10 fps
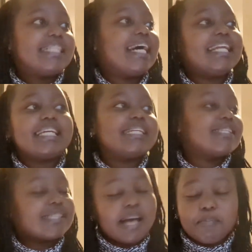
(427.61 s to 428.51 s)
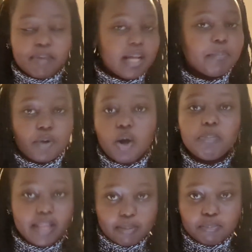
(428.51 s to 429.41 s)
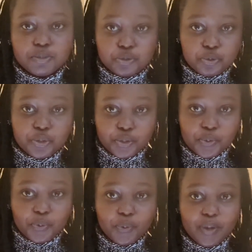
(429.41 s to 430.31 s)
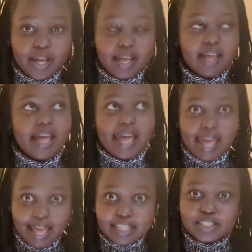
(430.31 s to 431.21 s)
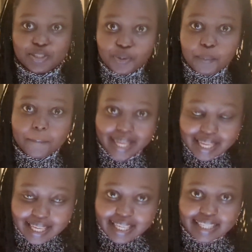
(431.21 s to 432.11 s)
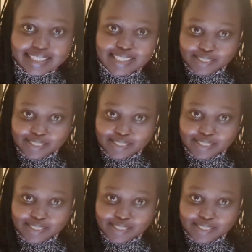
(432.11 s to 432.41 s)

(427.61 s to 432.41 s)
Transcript: that is a big problem to you and to me.